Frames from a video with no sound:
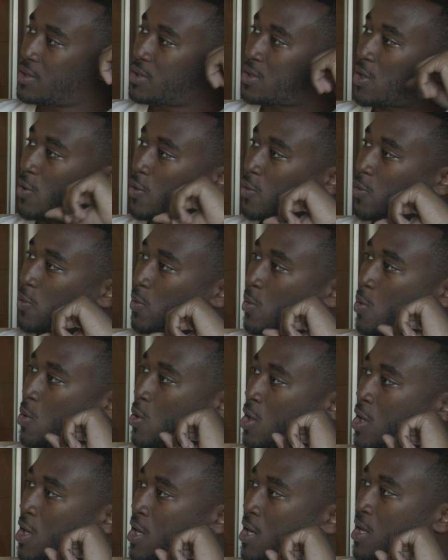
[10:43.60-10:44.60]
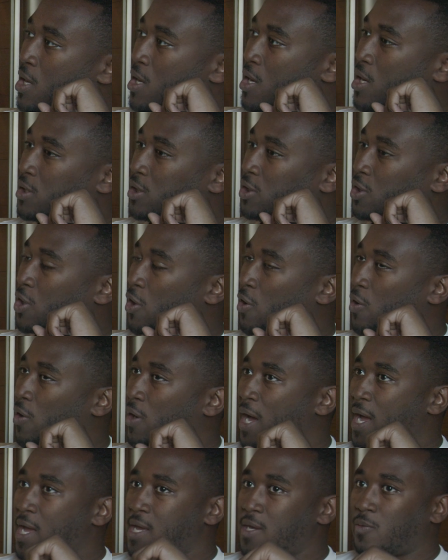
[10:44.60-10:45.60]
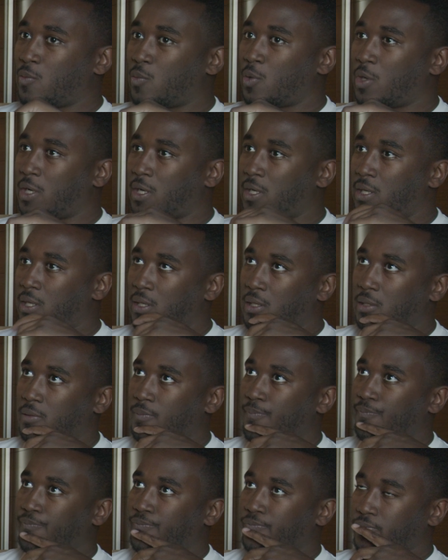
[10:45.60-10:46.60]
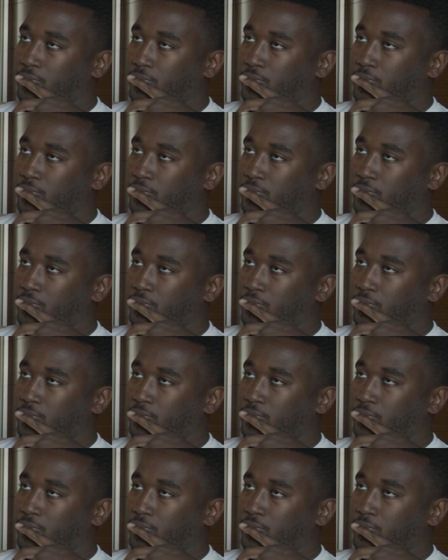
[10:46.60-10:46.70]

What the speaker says: So, you know, I worked